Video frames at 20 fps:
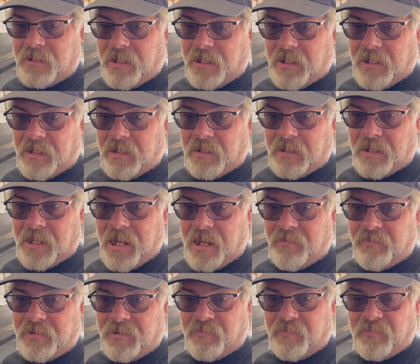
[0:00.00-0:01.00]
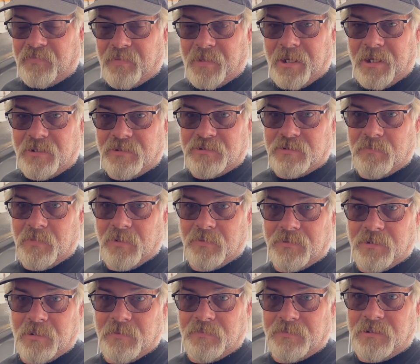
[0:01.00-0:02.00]
and have a different flange to
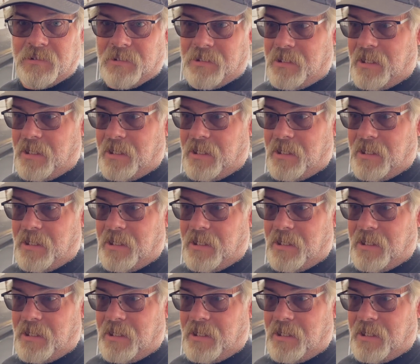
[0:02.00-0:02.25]
bolt up to the